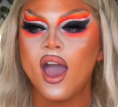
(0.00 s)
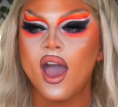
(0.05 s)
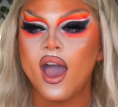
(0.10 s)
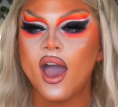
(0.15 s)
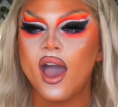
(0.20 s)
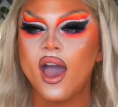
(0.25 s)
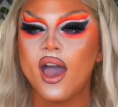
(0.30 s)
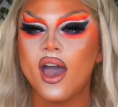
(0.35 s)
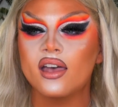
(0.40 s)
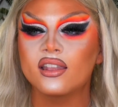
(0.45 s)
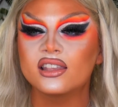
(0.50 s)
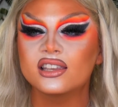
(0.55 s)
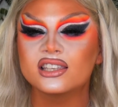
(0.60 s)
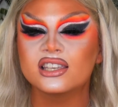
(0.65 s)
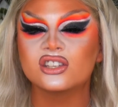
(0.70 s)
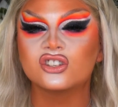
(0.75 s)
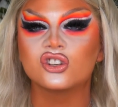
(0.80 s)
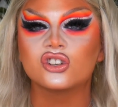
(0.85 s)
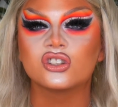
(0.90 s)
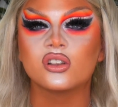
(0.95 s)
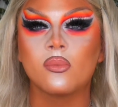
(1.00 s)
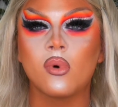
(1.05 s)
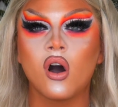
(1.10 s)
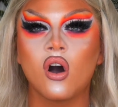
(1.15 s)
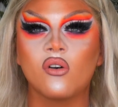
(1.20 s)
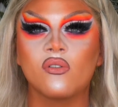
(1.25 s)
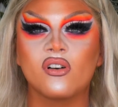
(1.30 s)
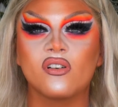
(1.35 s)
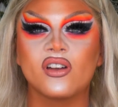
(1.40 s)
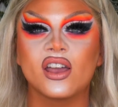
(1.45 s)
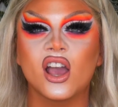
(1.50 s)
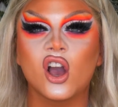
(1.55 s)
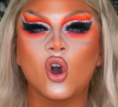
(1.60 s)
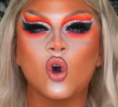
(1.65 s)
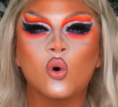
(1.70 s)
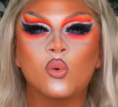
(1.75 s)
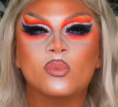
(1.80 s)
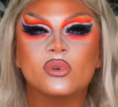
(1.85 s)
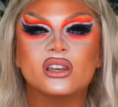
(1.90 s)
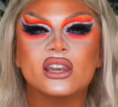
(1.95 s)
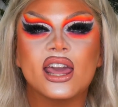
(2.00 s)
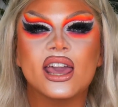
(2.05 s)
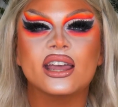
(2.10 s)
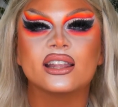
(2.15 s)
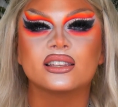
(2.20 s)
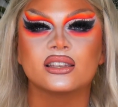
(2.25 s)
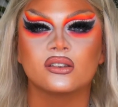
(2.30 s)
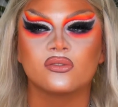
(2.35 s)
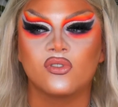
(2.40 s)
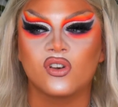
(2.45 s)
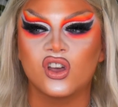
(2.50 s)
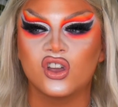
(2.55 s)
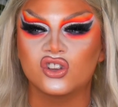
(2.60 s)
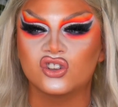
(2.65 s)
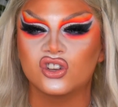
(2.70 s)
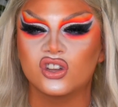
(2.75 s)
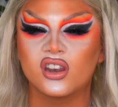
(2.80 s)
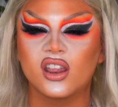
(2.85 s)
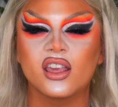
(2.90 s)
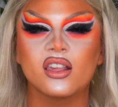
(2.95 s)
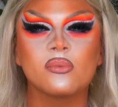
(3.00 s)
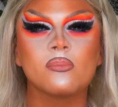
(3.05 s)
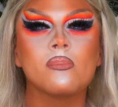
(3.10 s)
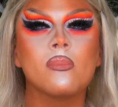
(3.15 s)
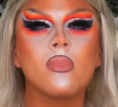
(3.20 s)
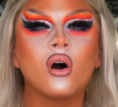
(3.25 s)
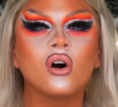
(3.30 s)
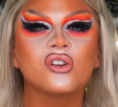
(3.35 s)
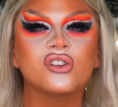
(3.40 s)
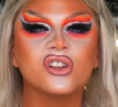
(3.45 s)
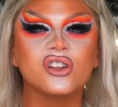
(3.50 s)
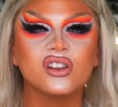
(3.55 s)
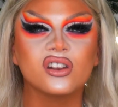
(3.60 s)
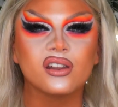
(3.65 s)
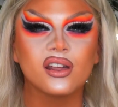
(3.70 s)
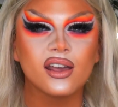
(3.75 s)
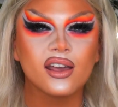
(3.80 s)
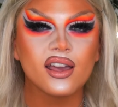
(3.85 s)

This is just a more very updated version. It's modern.